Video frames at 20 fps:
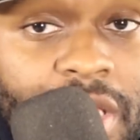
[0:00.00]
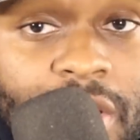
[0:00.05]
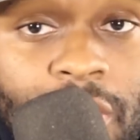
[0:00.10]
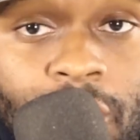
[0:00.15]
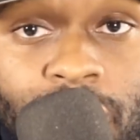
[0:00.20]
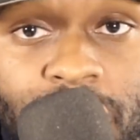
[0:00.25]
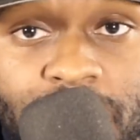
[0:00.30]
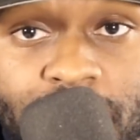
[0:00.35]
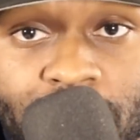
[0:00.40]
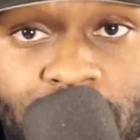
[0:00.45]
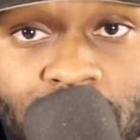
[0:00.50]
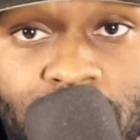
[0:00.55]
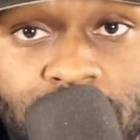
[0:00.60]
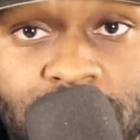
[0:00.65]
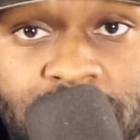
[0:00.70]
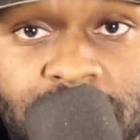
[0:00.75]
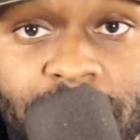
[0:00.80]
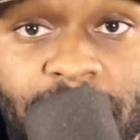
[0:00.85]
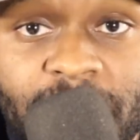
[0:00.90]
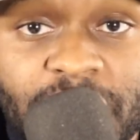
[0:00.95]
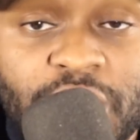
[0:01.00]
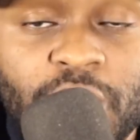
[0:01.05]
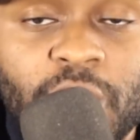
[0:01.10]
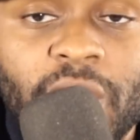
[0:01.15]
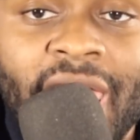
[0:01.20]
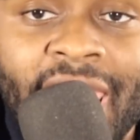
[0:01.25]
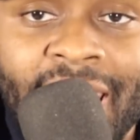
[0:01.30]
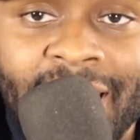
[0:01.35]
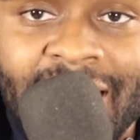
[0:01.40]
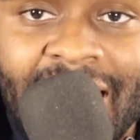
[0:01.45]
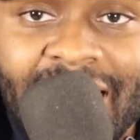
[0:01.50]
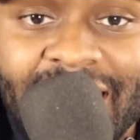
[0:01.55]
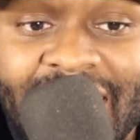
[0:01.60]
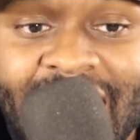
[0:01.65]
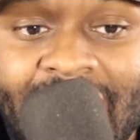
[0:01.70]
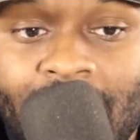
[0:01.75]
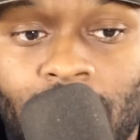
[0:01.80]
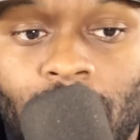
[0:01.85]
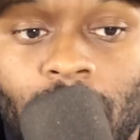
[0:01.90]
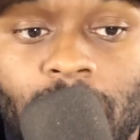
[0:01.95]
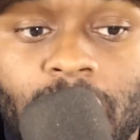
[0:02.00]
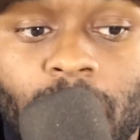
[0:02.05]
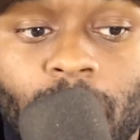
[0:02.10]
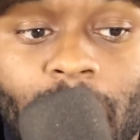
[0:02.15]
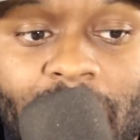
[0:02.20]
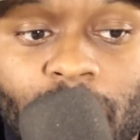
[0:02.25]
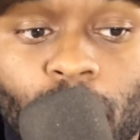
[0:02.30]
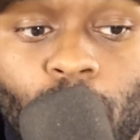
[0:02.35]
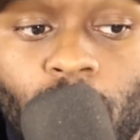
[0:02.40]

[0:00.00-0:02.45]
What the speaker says: huge boost, but you cannot count on it, right?